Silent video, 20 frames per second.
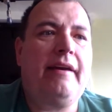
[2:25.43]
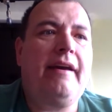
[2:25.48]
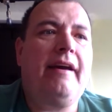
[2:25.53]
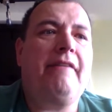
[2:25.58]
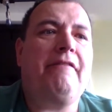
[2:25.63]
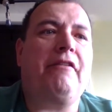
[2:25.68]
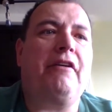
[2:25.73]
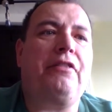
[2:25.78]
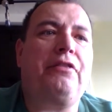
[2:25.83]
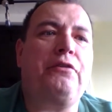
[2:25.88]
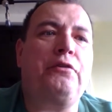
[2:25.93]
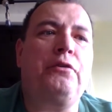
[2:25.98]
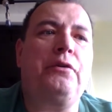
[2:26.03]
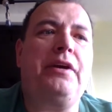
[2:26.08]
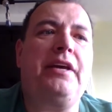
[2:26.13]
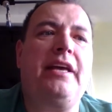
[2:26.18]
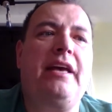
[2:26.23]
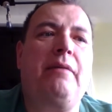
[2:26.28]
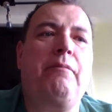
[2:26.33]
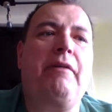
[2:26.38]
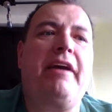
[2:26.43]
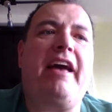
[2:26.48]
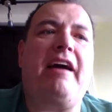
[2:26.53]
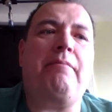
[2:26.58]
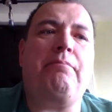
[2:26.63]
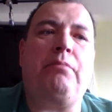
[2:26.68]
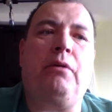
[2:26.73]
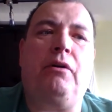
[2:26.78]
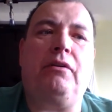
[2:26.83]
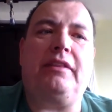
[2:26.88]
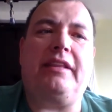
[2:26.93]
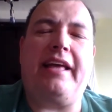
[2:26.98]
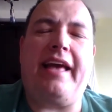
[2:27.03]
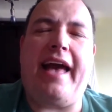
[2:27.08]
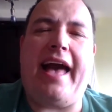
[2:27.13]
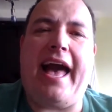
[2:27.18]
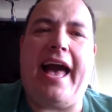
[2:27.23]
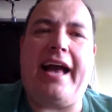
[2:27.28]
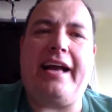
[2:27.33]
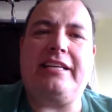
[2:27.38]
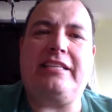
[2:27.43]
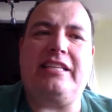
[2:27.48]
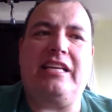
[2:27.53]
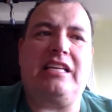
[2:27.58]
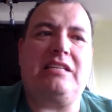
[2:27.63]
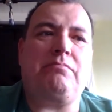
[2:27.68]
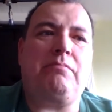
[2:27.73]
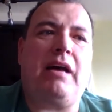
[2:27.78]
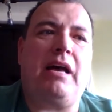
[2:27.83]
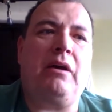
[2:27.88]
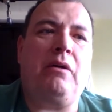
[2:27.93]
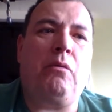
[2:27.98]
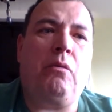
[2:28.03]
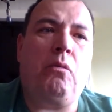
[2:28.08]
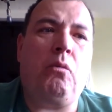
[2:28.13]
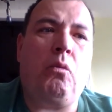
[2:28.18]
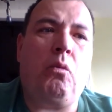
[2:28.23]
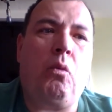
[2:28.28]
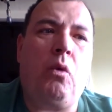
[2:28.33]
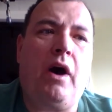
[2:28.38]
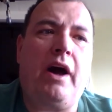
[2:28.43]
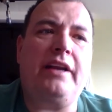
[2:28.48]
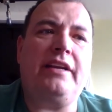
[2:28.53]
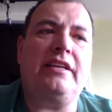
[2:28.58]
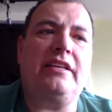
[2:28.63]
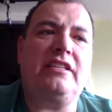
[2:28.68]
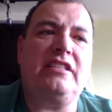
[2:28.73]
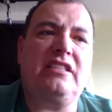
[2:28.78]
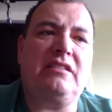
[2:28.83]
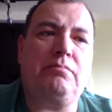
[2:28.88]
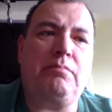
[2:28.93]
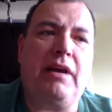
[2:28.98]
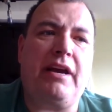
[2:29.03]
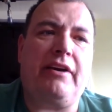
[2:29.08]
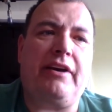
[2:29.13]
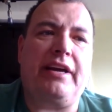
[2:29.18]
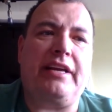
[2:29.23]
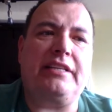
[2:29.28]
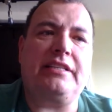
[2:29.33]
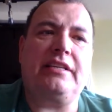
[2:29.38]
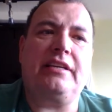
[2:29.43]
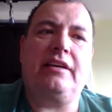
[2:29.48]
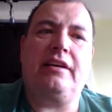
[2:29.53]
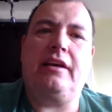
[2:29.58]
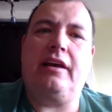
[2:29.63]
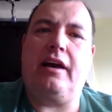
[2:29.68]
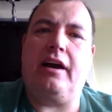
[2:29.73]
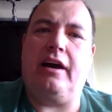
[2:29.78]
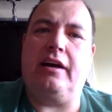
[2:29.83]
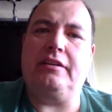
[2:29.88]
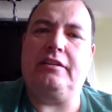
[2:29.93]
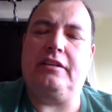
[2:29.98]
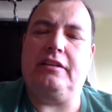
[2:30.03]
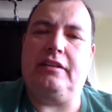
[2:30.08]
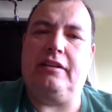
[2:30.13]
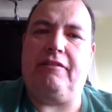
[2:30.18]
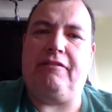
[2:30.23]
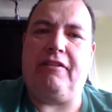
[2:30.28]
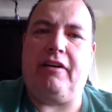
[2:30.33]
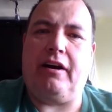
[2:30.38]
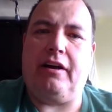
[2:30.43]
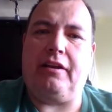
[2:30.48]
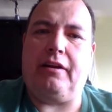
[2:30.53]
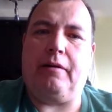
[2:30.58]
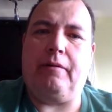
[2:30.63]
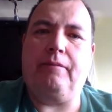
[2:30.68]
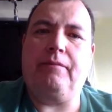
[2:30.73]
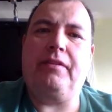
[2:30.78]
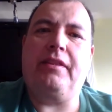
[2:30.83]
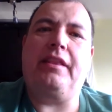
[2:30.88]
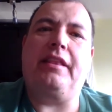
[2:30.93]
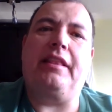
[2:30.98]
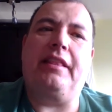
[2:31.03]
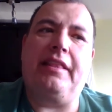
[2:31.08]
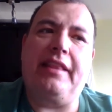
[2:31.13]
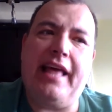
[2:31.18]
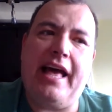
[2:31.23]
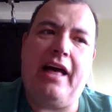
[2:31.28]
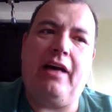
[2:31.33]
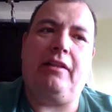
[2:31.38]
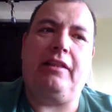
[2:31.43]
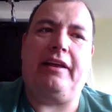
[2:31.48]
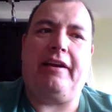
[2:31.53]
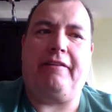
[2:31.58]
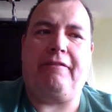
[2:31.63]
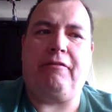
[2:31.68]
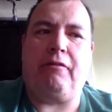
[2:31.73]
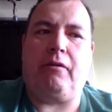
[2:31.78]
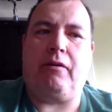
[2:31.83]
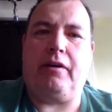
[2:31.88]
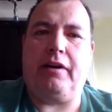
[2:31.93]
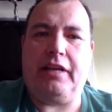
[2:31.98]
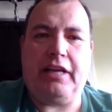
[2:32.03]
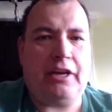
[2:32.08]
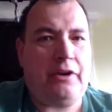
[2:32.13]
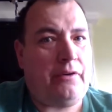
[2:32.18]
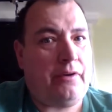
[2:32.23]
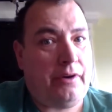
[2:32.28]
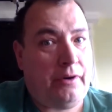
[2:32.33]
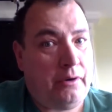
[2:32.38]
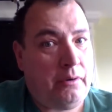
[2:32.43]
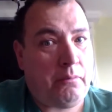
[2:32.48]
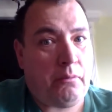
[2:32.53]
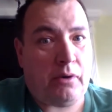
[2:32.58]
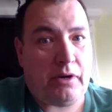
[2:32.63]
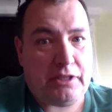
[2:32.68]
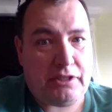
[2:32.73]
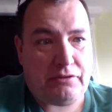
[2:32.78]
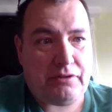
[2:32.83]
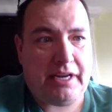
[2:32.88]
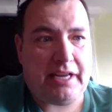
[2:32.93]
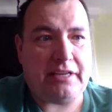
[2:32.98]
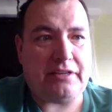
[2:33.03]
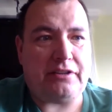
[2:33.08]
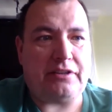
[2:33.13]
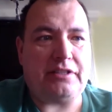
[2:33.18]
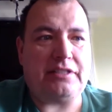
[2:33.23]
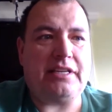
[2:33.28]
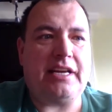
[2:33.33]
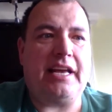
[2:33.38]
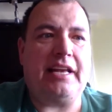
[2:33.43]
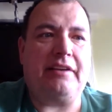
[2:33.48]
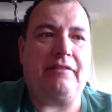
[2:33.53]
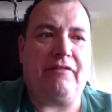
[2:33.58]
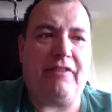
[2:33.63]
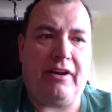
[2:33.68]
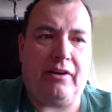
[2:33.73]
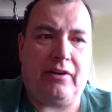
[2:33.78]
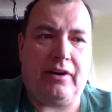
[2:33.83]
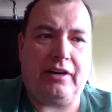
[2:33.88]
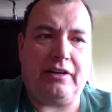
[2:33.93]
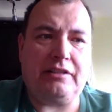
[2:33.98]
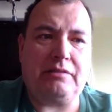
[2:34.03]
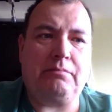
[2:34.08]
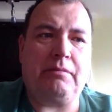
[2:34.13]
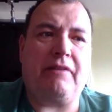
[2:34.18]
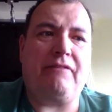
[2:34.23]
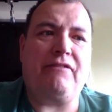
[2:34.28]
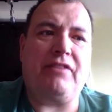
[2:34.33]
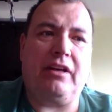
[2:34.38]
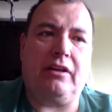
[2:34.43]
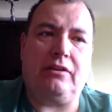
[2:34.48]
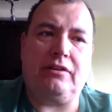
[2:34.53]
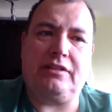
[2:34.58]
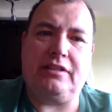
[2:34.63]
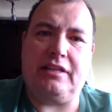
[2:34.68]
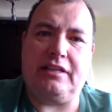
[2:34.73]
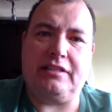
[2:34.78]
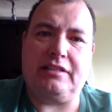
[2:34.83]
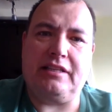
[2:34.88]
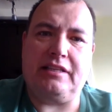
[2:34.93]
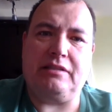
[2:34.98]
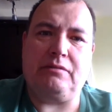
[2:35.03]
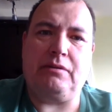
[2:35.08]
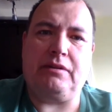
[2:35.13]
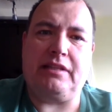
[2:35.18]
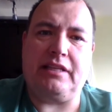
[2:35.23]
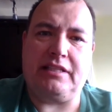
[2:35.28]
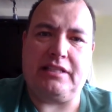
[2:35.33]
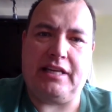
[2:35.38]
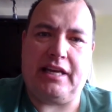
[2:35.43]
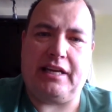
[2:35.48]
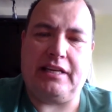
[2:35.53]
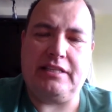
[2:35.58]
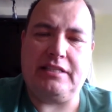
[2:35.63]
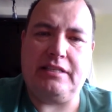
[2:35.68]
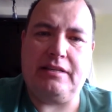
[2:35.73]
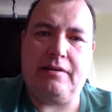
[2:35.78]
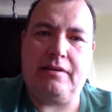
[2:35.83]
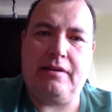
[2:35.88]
For through him we have both the access by one Spirit unto the Father. Now, therefore, you are no more strangers and foreigners, but fellow citizens with the saints.